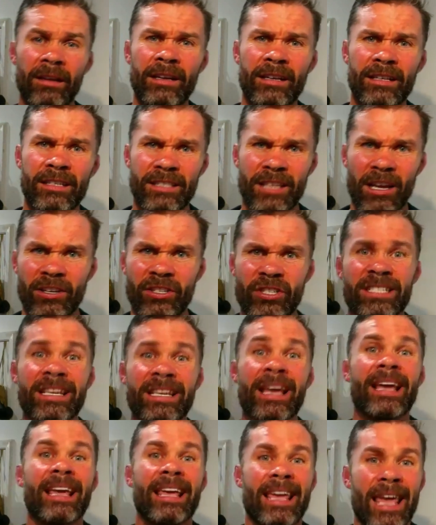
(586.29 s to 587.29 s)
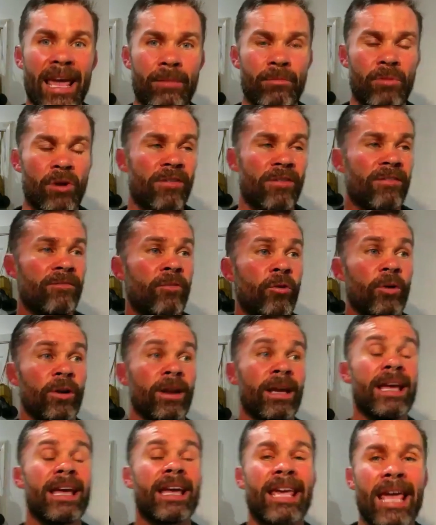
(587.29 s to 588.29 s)
So just keep moving forward,
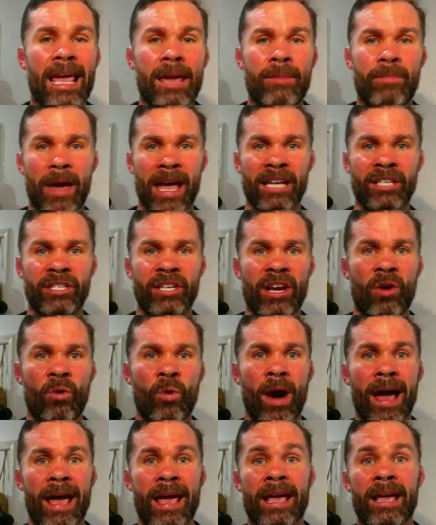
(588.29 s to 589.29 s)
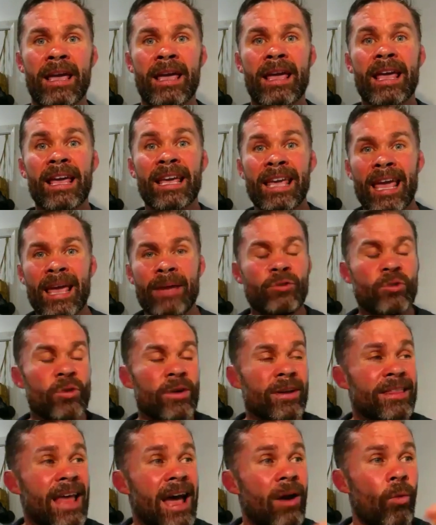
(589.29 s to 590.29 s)
keep edging away, keep
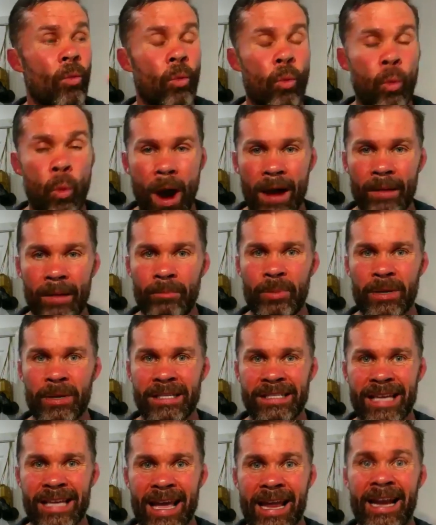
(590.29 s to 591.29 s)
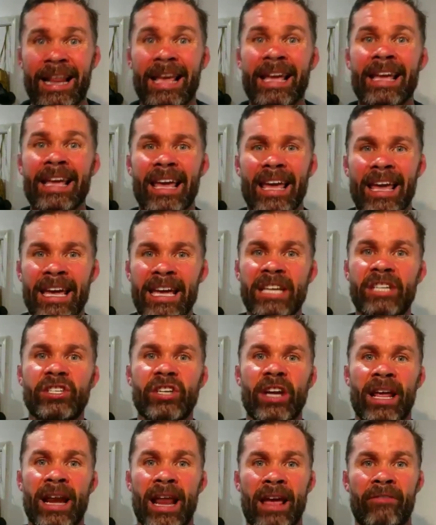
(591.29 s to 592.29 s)
doing that 1% each
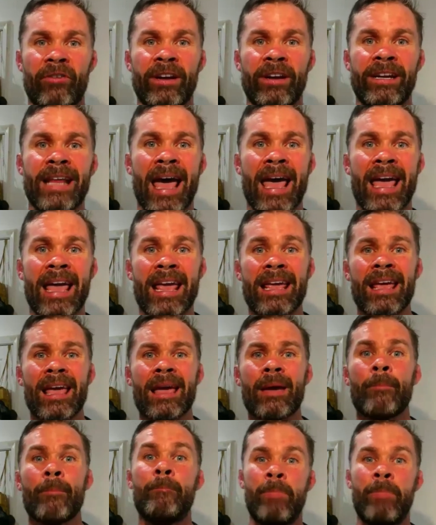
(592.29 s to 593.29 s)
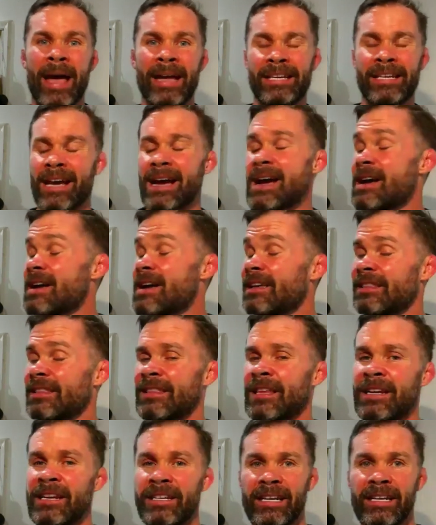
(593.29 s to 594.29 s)
and every day better
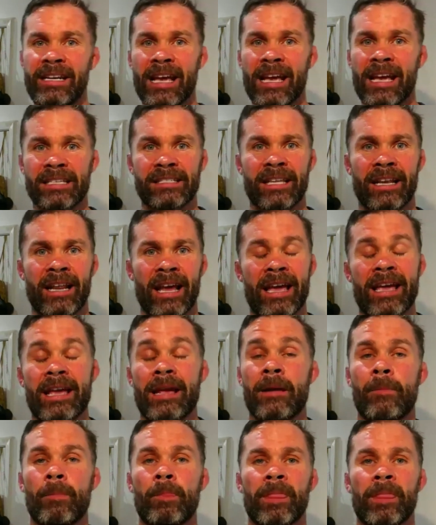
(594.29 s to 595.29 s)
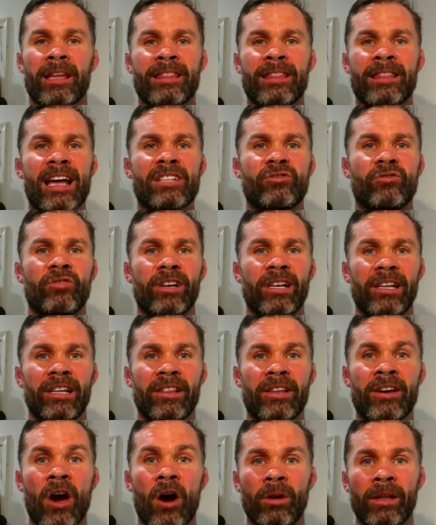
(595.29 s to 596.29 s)
than you did yesterday. And that's really
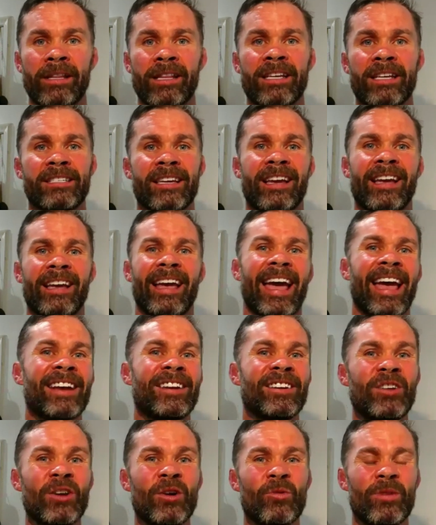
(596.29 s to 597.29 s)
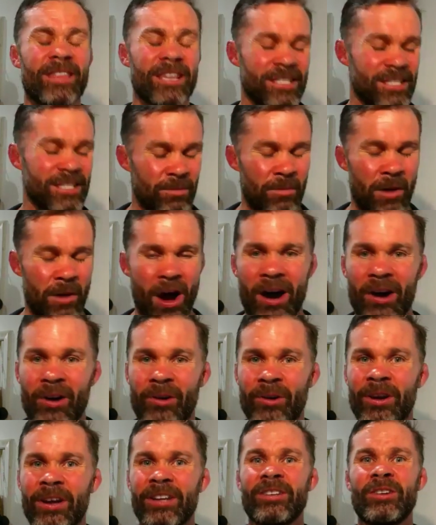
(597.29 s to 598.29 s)
the goal in this. and to do it with a
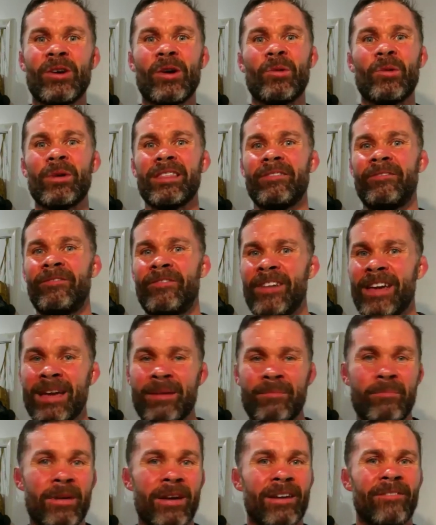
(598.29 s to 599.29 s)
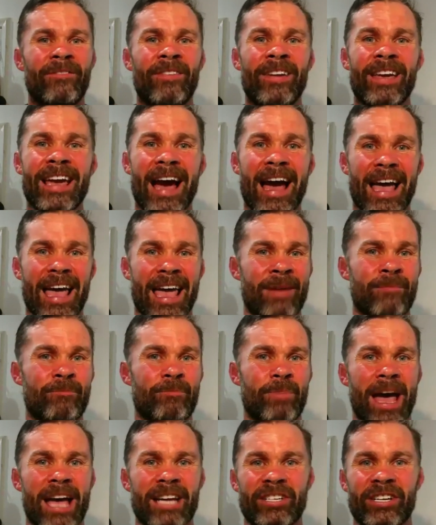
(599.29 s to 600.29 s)
smile, to do it with vim, vigor, and
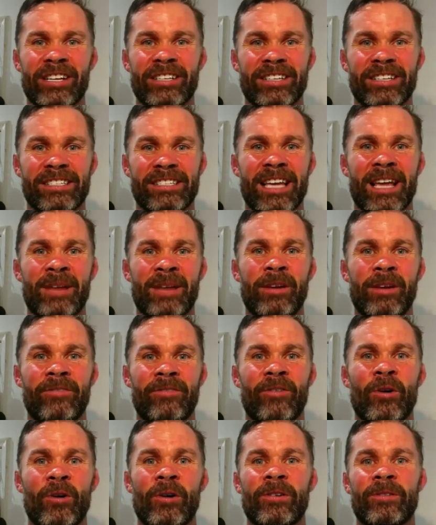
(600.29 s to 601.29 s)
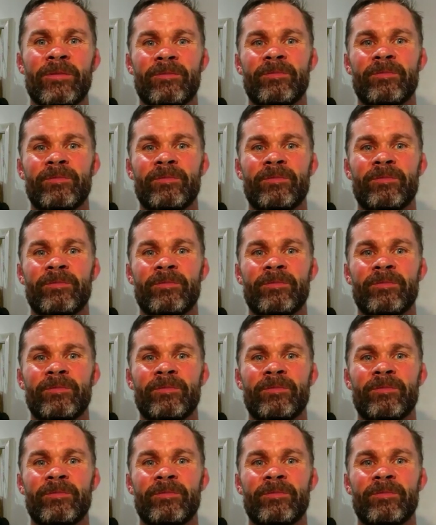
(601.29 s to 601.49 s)
passion, as I said before.